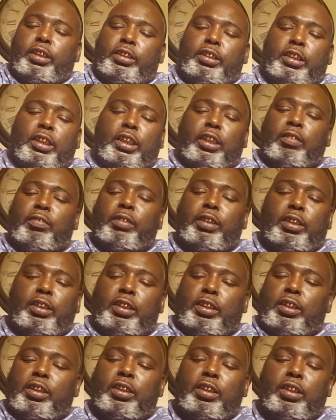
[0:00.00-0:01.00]
It's already
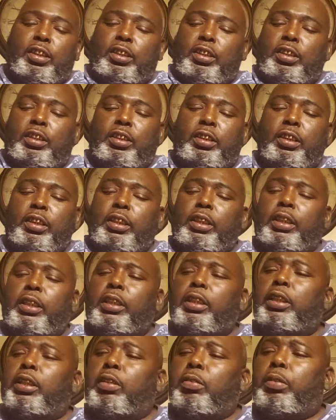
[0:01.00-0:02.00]
looking good.
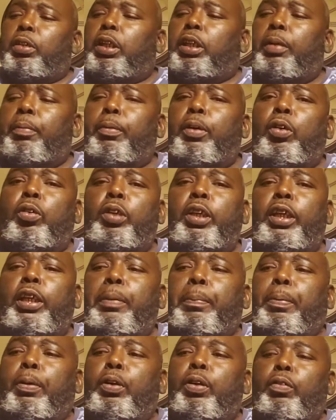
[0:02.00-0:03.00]
And we'll come on in
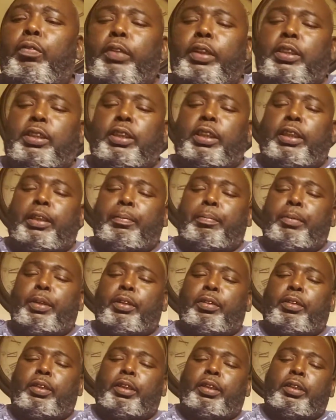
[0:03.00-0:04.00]
and pour the rest of that
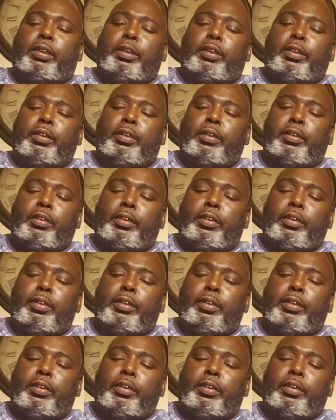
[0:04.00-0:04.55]
milk in there.